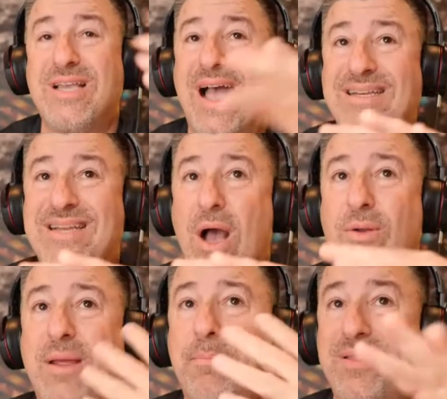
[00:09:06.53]
I doubt
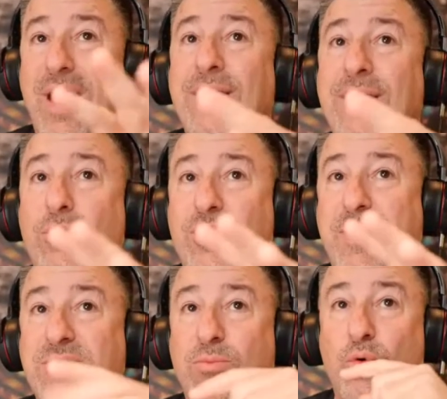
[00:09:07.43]
it, but I know
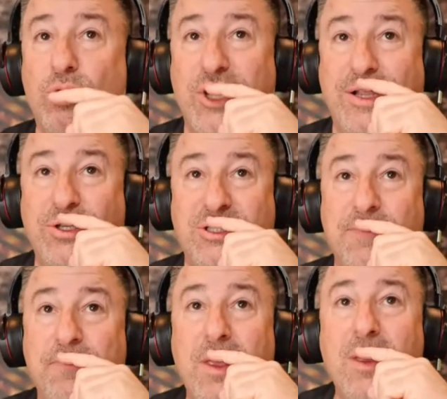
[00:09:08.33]
there's been some rule
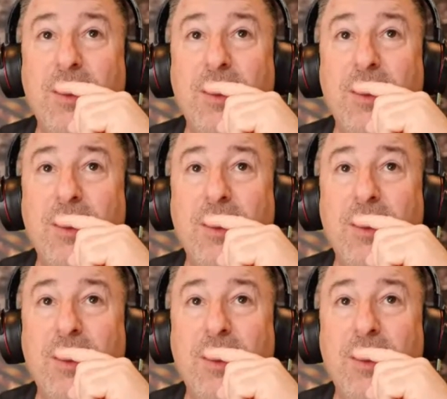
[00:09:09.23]
changes.